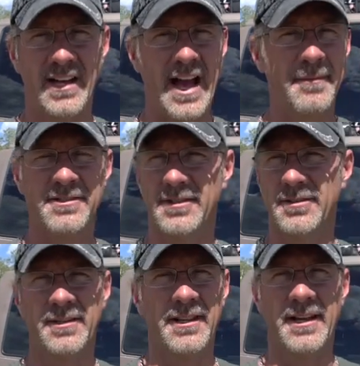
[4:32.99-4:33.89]

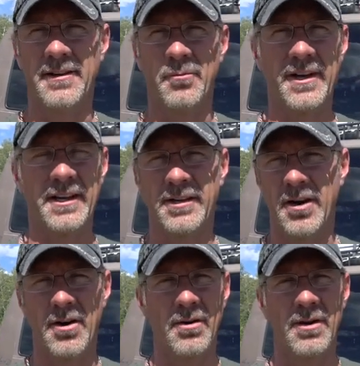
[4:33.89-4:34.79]
Absolutely, and we can
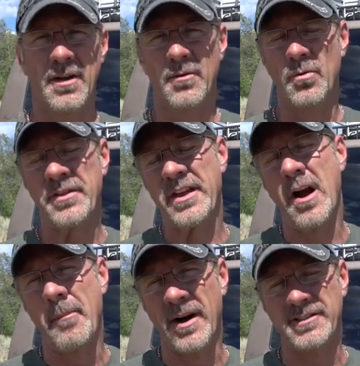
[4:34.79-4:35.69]
go within
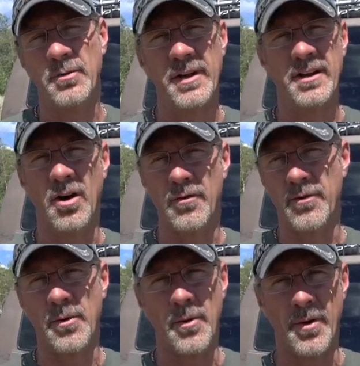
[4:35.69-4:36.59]
our budget. We can go over
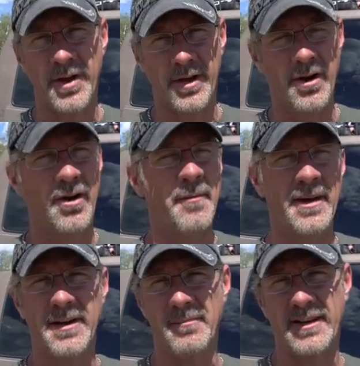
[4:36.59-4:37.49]
where we want to go. I've
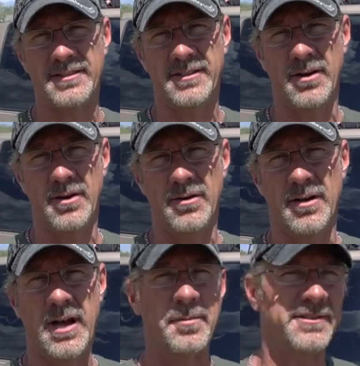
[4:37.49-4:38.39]
been in Mexico
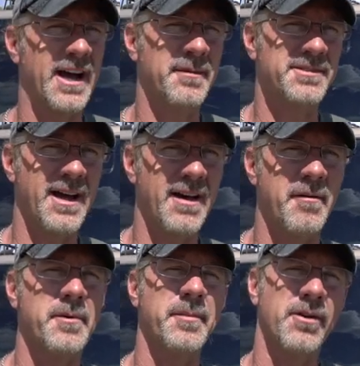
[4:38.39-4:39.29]
a couple times now.
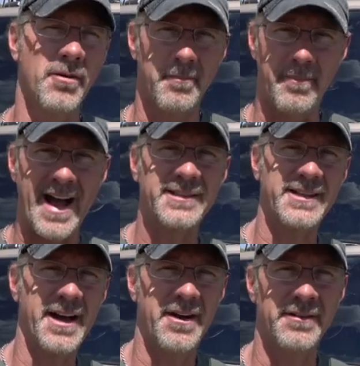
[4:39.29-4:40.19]
I'm going to be going back
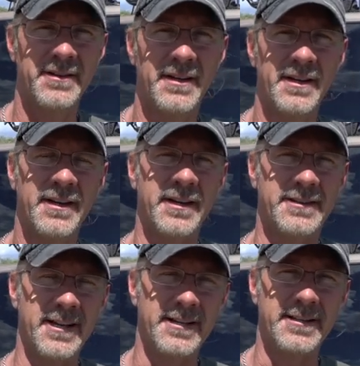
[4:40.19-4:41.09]
down at
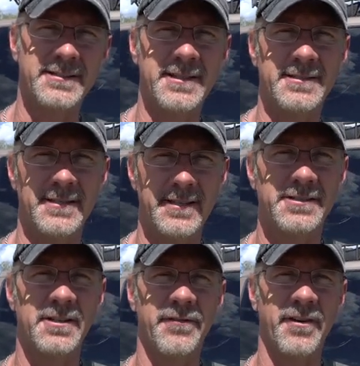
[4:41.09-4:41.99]
the end of the season
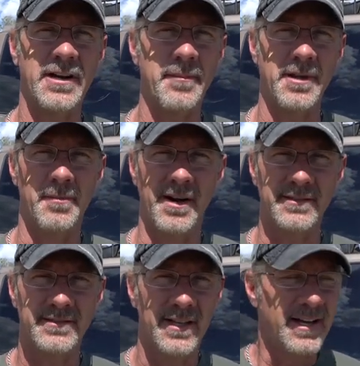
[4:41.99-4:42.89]
this year for a couple of
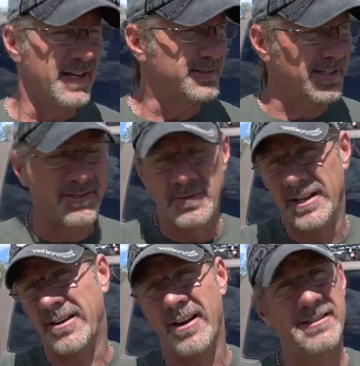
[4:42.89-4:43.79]
months. It doesn't
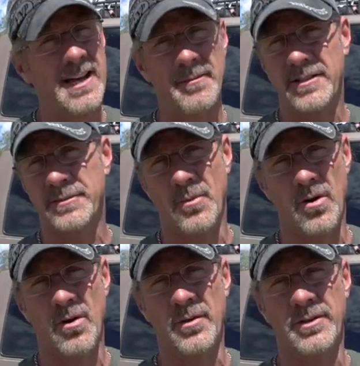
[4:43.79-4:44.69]
really cost that much
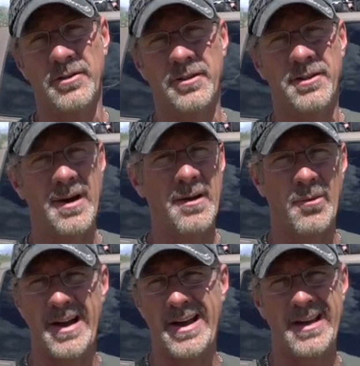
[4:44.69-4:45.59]
more when you do it the right
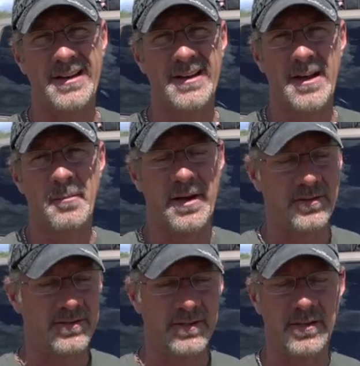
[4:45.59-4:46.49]
way, but
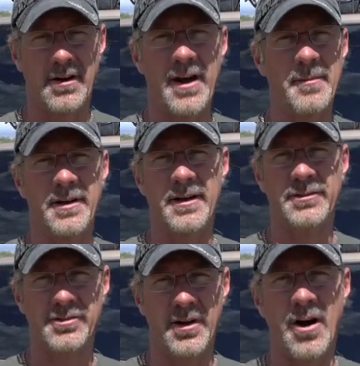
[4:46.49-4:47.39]
you still are able to
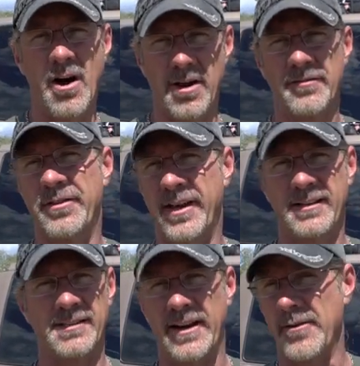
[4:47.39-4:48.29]
enjoy all of the
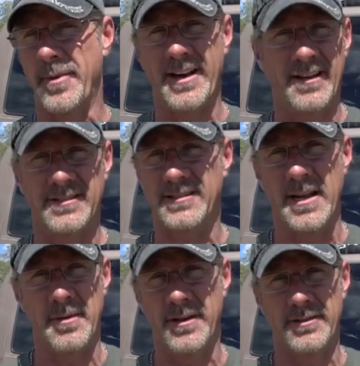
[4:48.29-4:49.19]
things that everybody else is
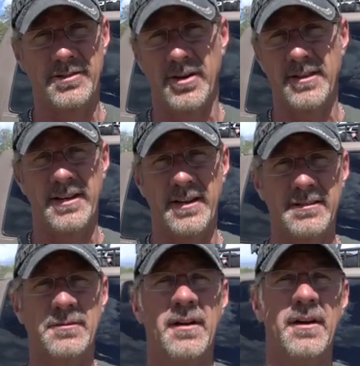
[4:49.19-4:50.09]
able to enjoy that
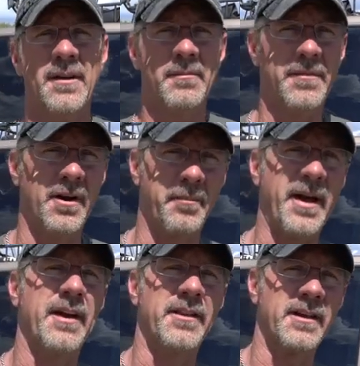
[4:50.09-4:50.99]
is, you know,
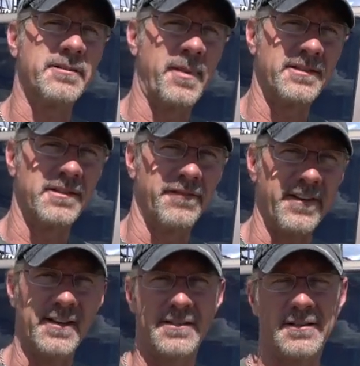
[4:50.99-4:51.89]
paying the expensive
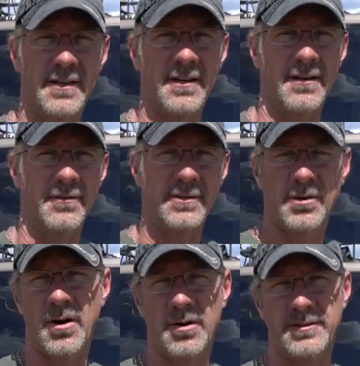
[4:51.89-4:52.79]
fees at the
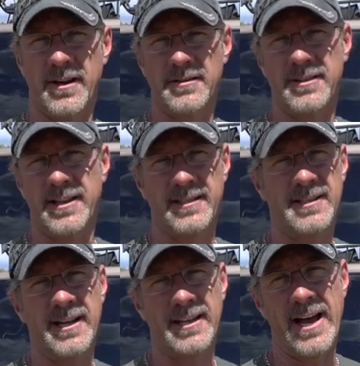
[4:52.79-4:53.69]
resort hotels and things
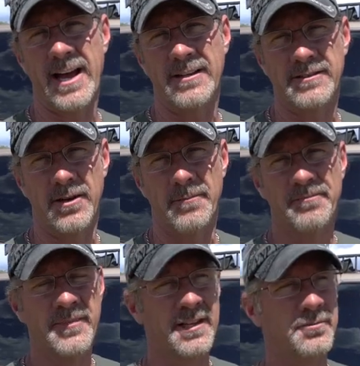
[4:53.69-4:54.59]
like that. So
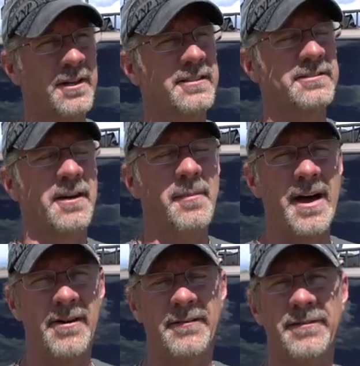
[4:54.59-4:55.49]
it's really just a
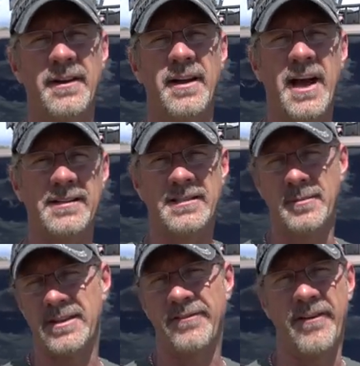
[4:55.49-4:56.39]
matter of, as
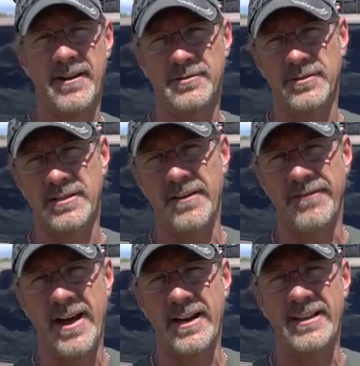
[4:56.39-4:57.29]
Timothy Ferris would say,
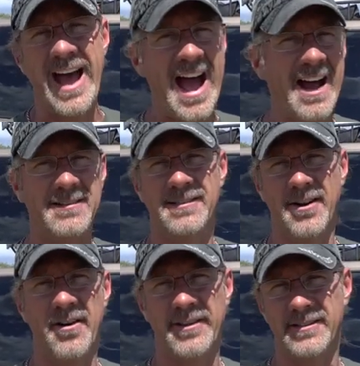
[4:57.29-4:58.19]
finding the hacks in
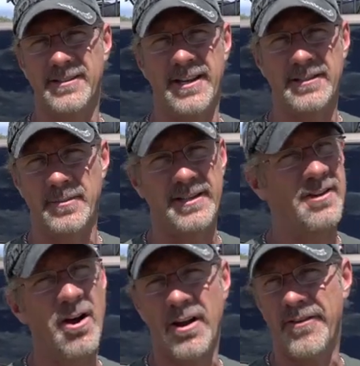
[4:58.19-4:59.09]
all these things, but it's
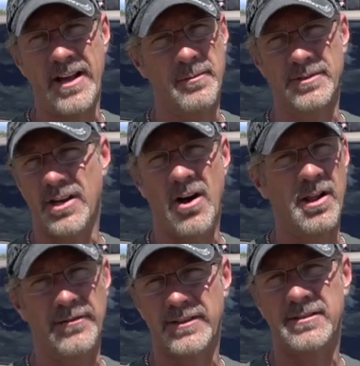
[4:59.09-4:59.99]
all available to
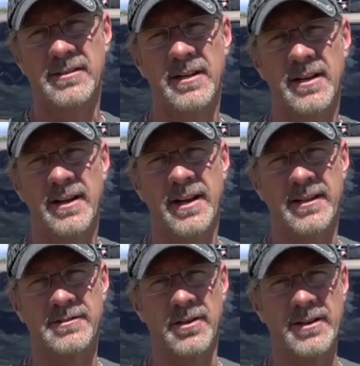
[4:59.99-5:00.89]
all of us.
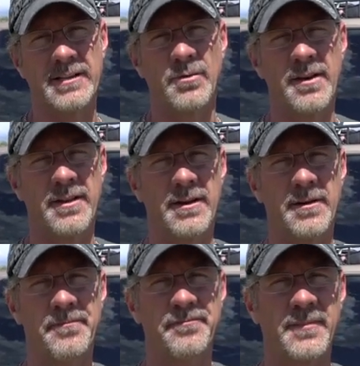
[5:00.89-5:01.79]
And so that's one of
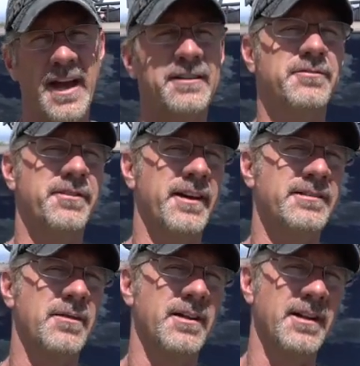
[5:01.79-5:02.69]
the extra
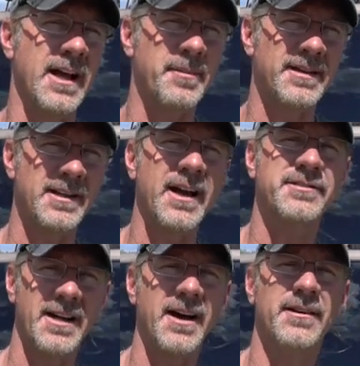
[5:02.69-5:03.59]
things I really like about the
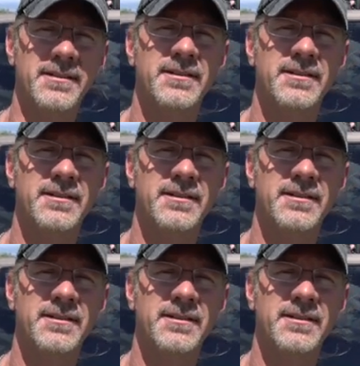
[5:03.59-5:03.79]
lifestyle.